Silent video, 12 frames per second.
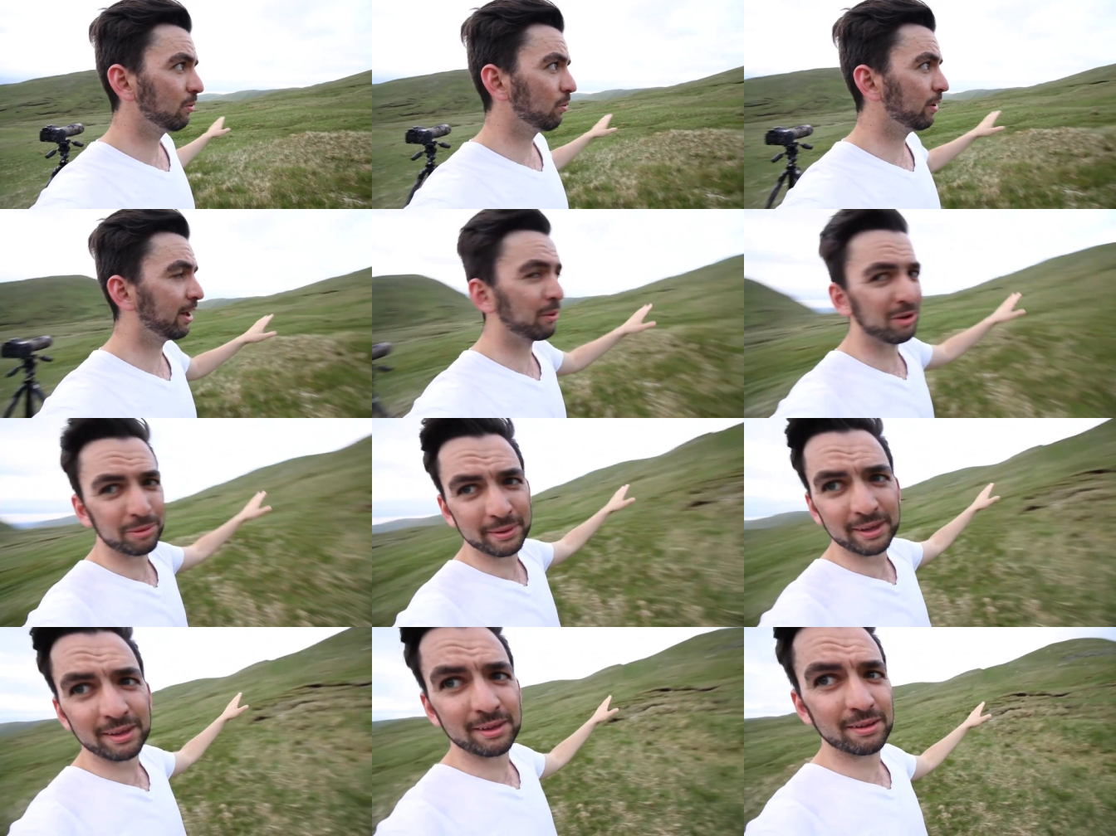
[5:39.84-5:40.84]
when I want to
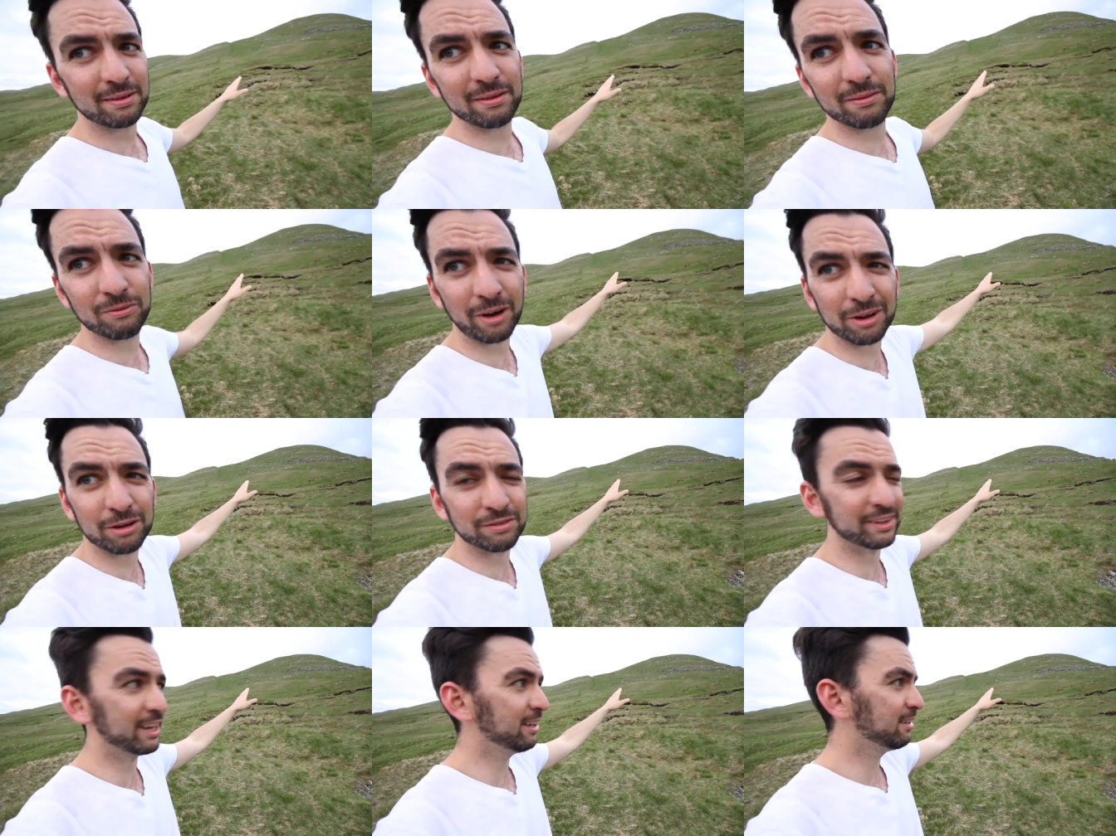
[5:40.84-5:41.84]
be right
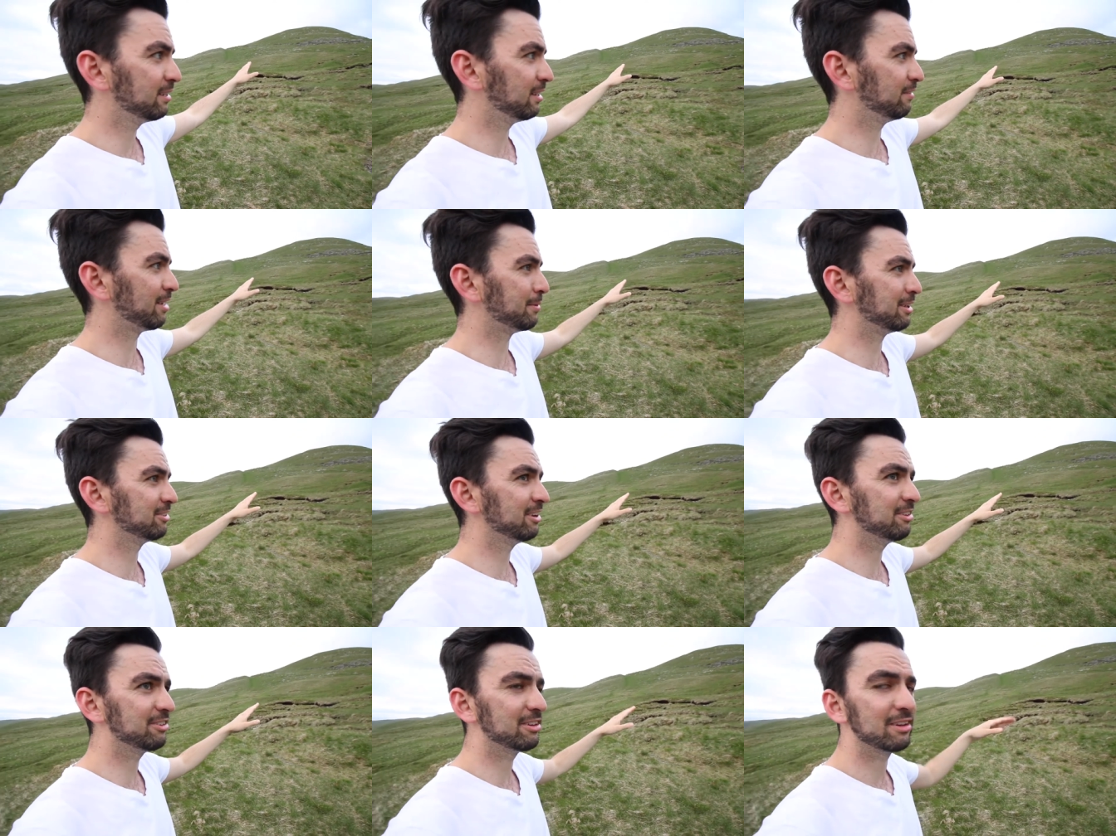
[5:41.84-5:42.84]
over there, if that makes
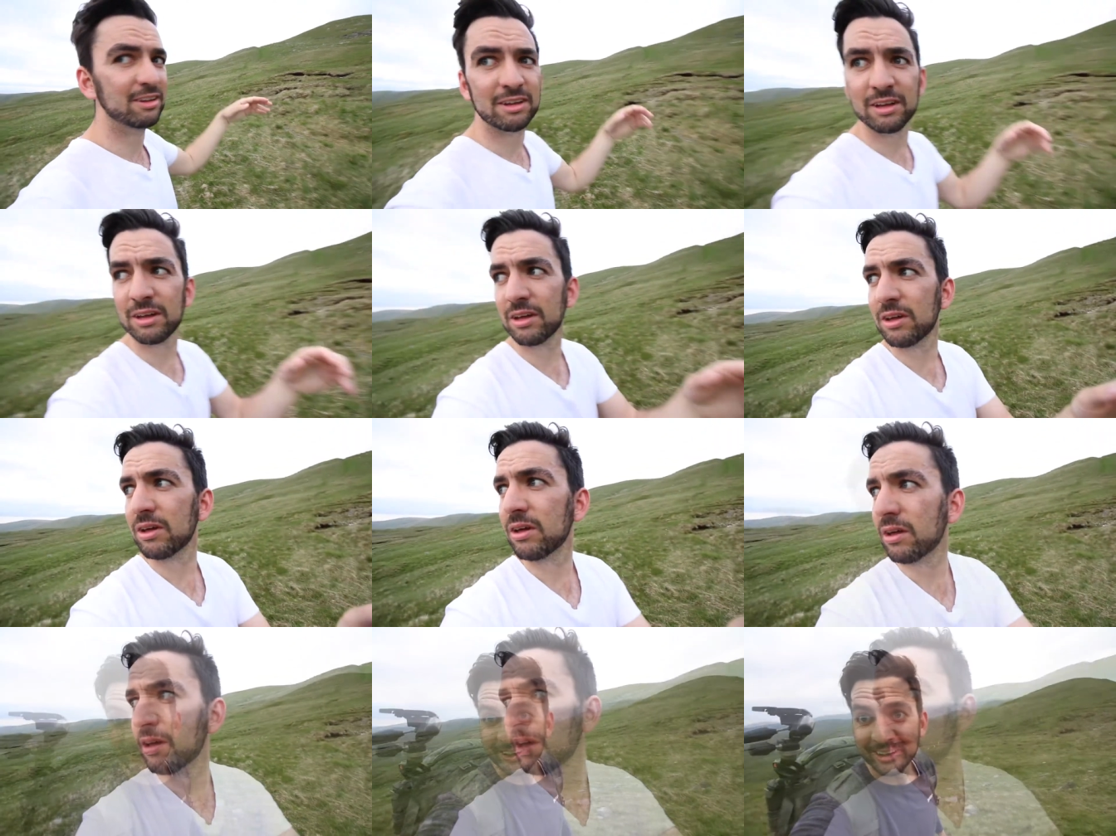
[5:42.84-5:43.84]
sense.
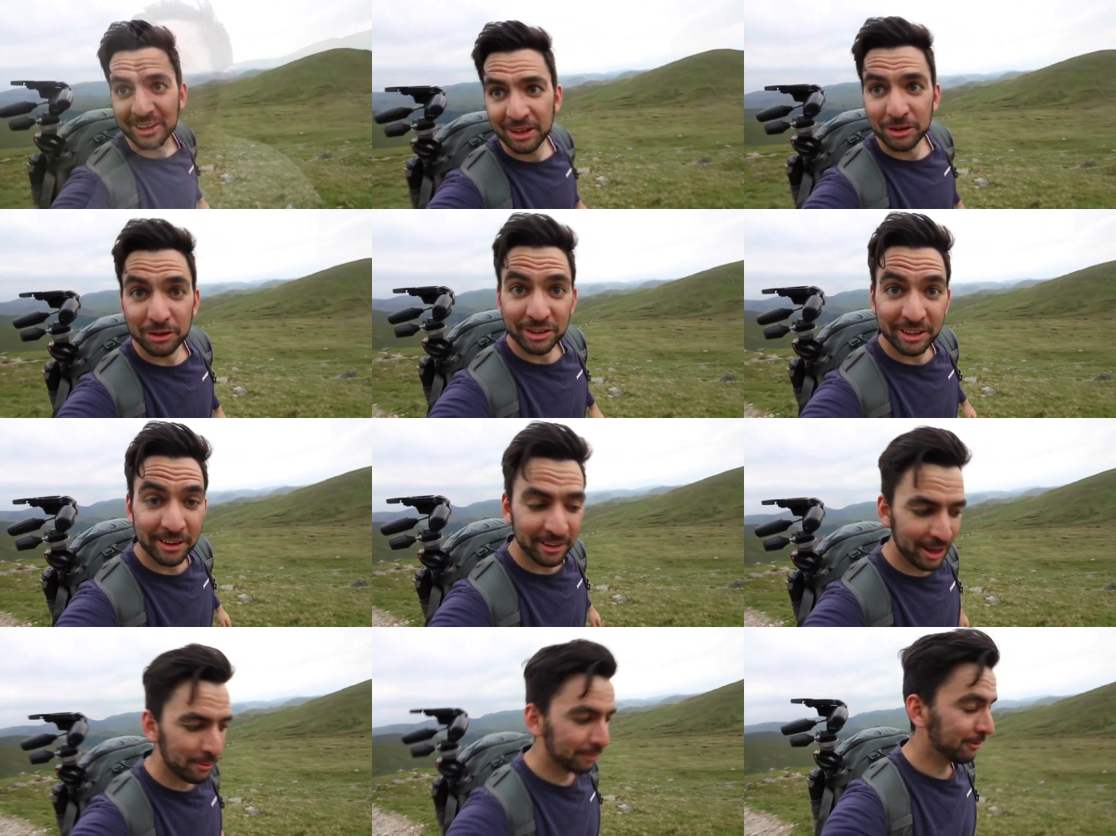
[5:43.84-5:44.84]
Looks like I
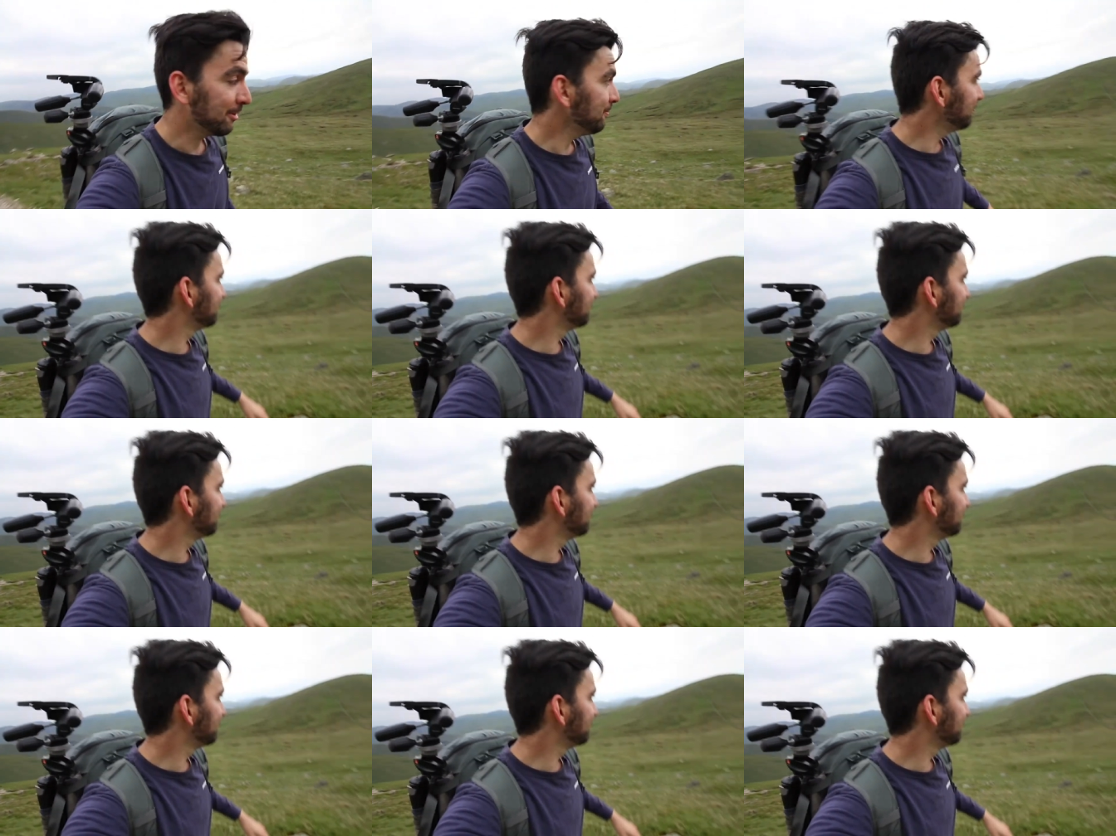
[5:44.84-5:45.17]
got that one wrong.